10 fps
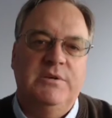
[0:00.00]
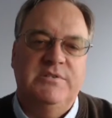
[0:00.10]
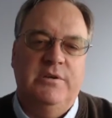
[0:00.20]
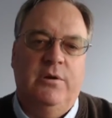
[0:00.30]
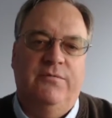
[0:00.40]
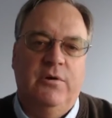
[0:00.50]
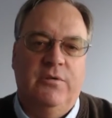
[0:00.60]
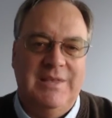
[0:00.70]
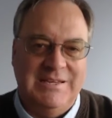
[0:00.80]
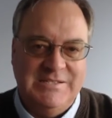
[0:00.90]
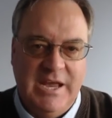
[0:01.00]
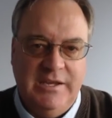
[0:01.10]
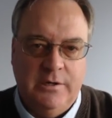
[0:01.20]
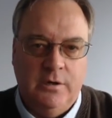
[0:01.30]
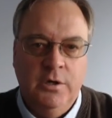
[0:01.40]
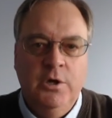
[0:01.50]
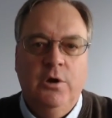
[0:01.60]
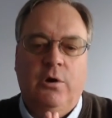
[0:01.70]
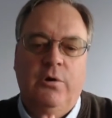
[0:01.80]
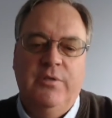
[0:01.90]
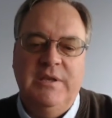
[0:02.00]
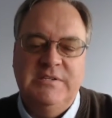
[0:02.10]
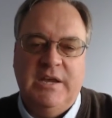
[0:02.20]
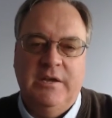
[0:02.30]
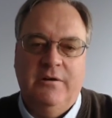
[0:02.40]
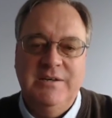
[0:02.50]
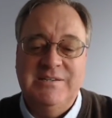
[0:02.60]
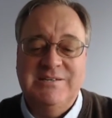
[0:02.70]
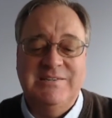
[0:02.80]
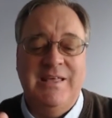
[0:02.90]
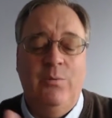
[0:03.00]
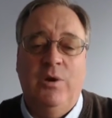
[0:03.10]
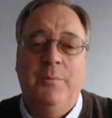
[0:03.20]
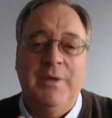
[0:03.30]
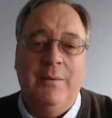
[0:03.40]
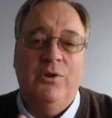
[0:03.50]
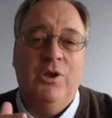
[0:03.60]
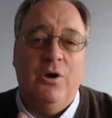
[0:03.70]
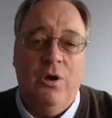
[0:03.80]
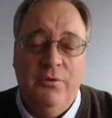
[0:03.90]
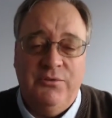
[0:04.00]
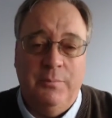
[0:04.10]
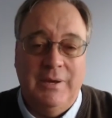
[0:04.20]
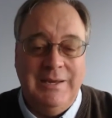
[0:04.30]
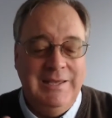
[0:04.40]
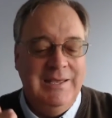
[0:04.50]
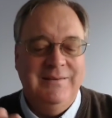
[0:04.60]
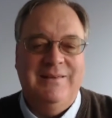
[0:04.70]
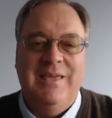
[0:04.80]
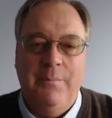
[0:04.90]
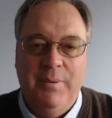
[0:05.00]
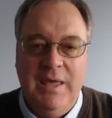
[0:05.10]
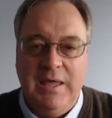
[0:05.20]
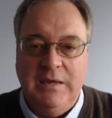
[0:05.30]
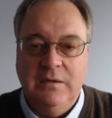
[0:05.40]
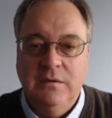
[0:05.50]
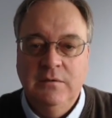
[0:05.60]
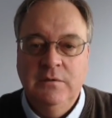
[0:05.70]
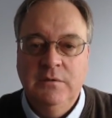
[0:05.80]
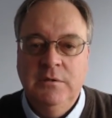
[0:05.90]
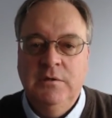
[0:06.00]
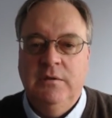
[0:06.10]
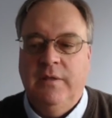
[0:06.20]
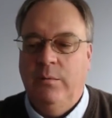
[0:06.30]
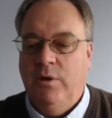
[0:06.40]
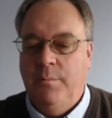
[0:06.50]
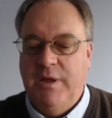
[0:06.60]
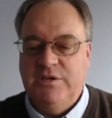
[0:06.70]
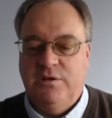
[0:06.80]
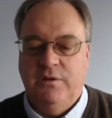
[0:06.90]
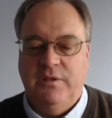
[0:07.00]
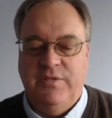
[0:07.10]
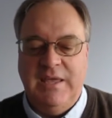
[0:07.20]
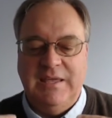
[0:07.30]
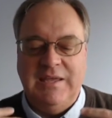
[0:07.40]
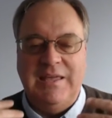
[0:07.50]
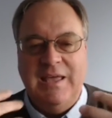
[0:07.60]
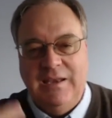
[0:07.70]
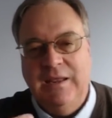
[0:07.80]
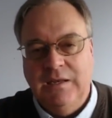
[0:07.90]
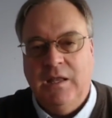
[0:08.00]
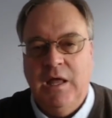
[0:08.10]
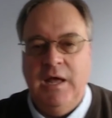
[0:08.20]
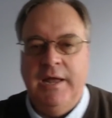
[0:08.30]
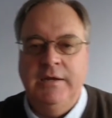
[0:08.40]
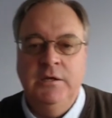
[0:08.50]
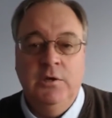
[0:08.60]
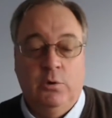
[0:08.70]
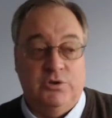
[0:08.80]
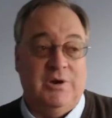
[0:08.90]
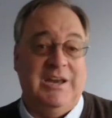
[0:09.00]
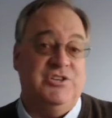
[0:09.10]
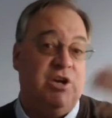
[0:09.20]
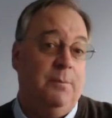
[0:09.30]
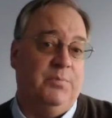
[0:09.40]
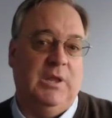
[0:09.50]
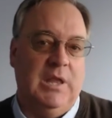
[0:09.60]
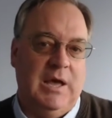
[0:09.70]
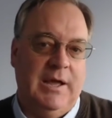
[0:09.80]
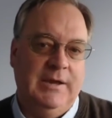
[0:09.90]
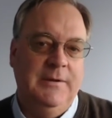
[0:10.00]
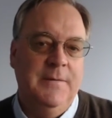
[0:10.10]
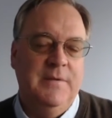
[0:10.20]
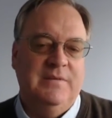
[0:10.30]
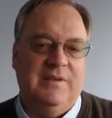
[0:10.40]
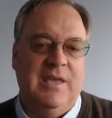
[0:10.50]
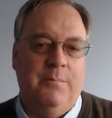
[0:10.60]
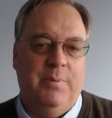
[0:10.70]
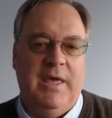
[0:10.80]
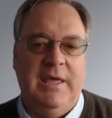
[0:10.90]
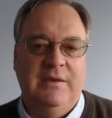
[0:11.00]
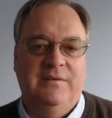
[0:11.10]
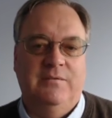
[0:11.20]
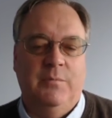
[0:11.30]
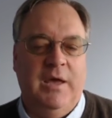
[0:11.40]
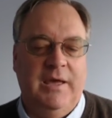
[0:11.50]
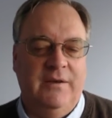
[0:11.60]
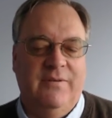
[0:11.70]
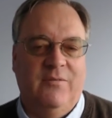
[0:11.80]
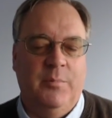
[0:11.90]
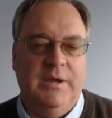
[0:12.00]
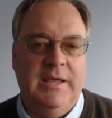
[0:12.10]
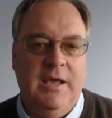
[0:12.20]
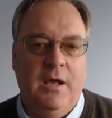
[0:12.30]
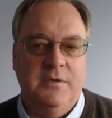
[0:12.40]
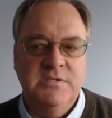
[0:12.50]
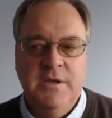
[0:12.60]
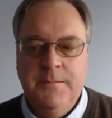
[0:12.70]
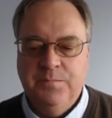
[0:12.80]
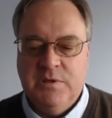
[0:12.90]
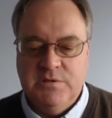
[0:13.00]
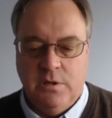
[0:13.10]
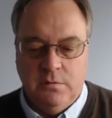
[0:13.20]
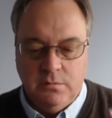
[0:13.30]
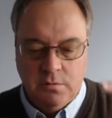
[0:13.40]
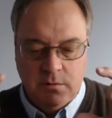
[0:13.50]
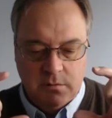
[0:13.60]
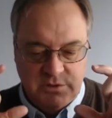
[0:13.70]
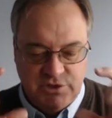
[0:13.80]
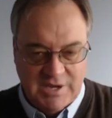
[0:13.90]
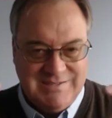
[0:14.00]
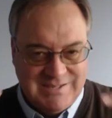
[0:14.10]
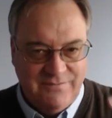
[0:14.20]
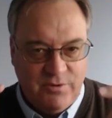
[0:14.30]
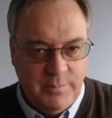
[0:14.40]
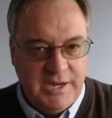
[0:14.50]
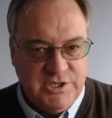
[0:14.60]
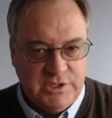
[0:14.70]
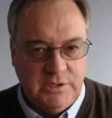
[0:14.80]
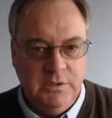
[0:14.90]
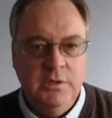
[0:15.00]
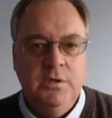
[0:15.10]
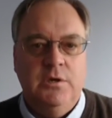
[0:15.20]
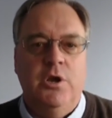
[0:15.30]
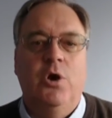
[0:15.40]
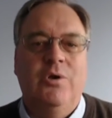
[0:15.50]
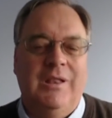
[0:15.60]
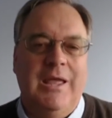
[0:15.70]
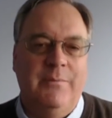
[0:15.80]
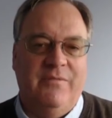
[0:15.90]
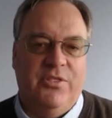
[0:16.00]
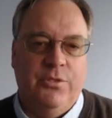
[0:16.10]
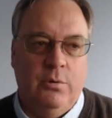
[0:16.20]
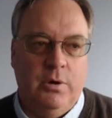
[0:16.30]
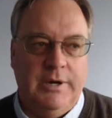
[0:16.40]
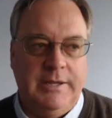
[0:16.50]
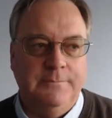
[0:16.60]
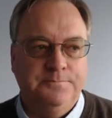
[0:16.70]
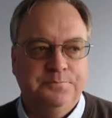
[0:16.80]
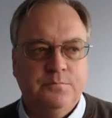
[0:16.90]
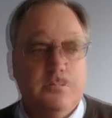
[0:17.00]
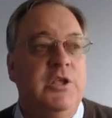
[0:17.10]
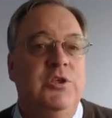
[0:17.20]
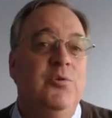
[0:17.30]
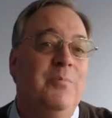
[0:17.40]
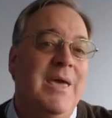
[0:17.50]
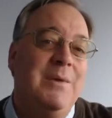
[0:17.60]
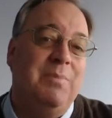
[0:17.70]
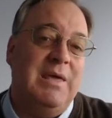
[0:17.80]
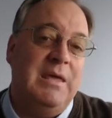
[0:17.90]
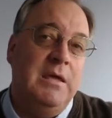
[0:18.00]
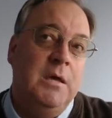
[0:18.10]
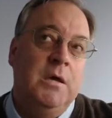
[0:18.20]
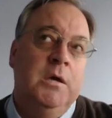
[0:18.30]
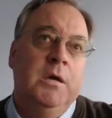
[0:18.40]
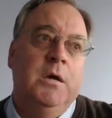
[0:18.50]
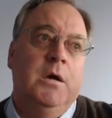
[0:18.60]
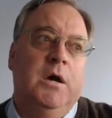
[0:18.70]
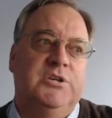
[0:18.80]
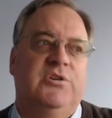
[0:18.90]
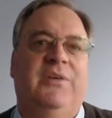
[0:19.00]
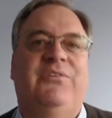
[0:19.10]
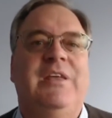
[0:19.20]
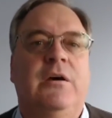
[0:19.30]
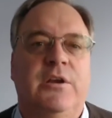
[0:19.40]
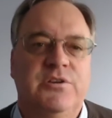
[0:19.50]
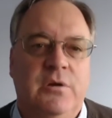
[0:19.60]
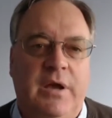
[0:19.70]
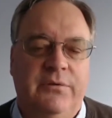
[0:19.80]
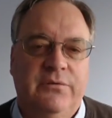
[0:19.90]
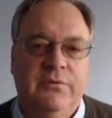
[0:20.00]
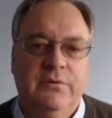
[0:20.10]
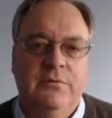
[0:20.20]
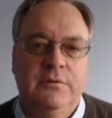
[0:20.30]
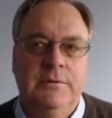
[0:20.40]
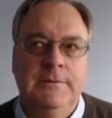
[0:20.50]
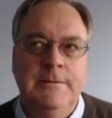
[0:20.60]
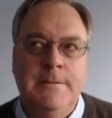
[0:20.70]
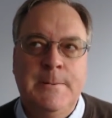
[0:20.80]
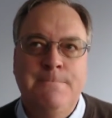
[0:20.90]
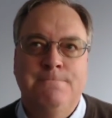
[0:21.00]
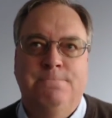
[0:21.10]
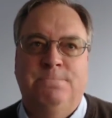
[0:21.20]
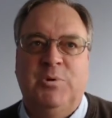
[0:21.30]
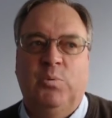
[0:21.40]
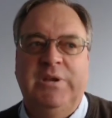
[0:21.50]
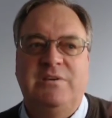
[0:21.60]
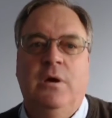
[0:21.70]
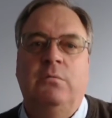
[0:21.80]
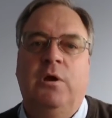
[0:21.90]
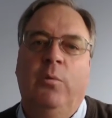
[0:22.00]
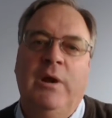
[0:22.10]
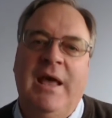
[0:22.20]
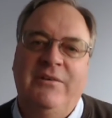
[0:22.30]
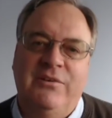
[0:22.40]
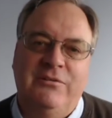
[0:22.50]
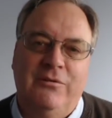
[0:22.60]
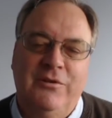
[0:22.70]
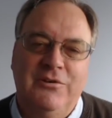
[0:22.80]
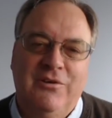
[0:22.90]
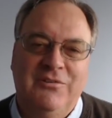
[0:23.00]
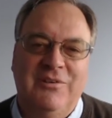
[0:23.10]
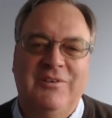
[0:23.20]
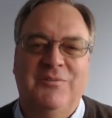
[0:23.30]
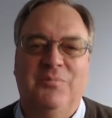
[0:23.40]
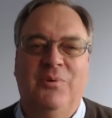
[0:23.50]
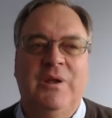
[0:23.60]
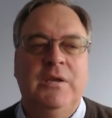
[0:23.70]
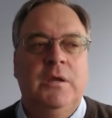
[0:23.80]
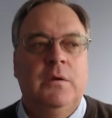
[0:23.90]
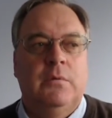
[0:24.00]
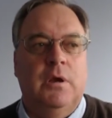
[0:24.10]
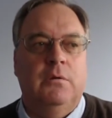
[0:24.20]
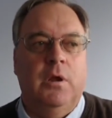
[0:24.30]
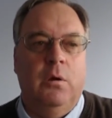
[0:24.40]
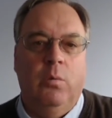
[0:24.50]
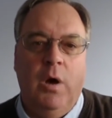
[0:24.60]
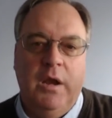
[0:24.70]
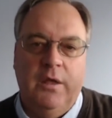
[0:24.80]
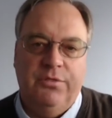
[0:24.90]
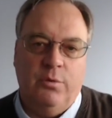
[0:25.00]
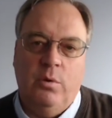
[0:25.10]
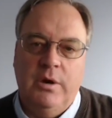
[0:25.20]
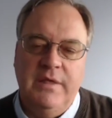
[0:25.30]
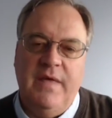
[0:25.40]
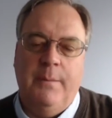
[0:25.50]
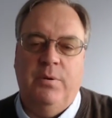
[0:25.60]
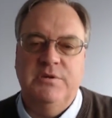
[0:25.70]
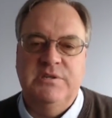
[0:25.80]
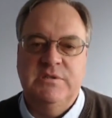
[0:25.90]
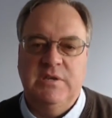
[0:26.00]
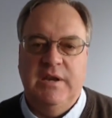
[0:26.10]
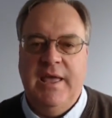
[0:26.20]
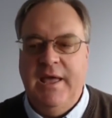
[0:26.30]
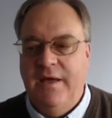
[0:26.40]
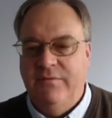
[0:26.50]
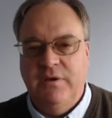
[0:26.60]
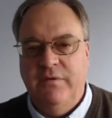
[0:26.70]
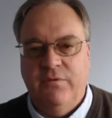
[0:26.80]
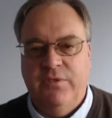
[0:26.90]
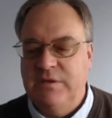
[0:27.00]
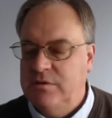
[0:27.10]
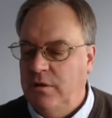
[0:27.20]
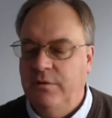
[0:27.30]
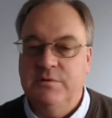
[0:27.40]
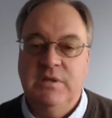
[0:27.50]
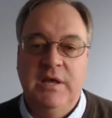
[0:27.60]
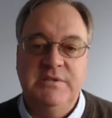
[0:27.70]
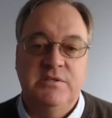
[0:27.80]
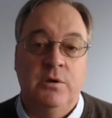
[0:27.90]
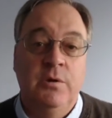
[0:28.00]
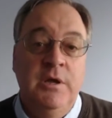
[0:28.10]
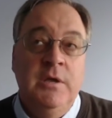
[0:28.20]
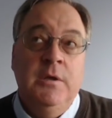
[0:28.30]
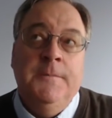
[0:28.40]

wants to know if you're the executor or who the executor is because they want to be able to call somebody to get paid. They want to make sure that they can get in line or try to jump the line to get paid ahead of everybody else. So just information, no claim of authority. You may be a trustee on a trust, but we don't know what assets are in the trust at this point. We don't know what authority that person's going to have and different things along those lines. So